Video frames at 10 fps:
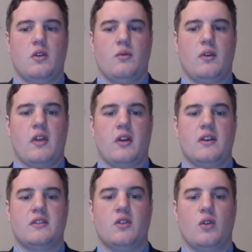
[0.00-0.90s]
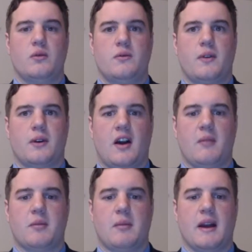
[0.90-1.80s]
When there is no room for
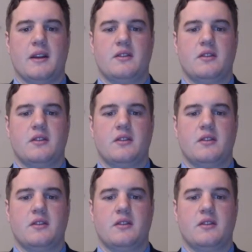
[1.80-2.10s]
compromise,